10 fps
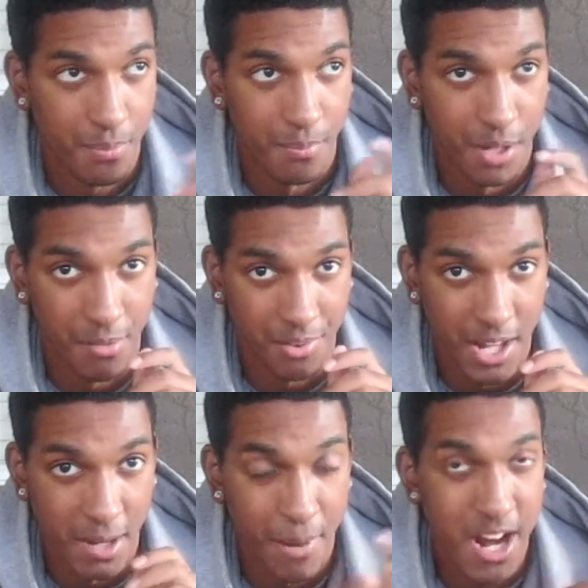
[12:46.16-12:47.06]
you know what I'm
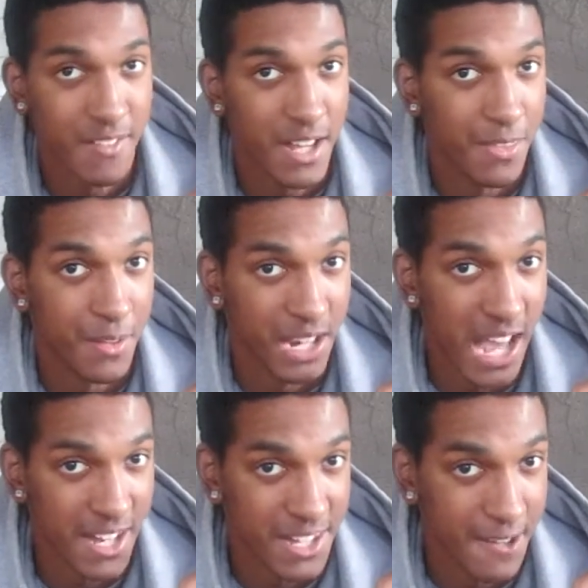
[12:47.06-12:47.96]
saying? Apparently the
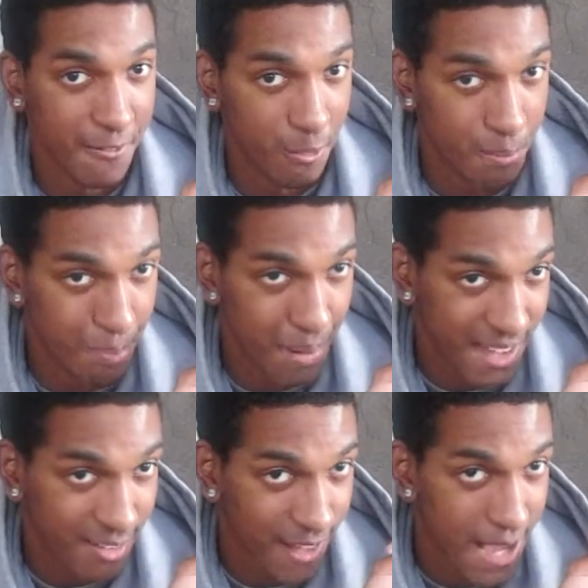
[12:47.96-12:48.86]
goddamn
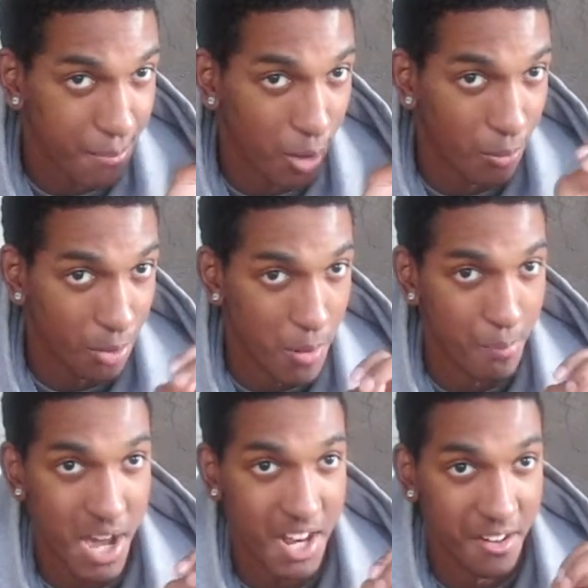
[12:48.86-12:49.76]
best light bulbs aren't
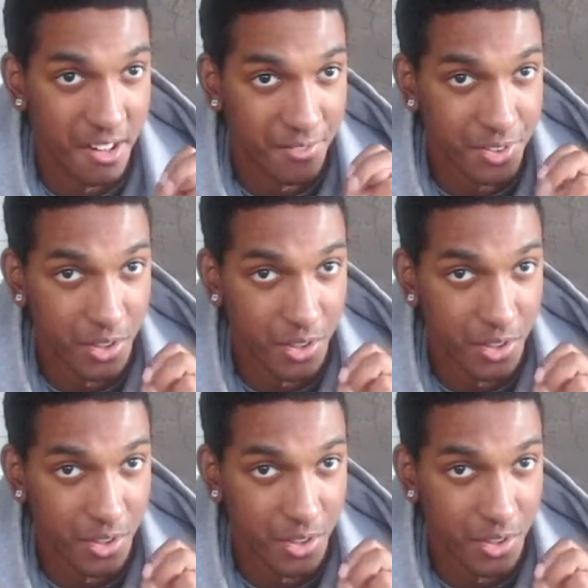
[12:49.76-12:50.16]
bright enough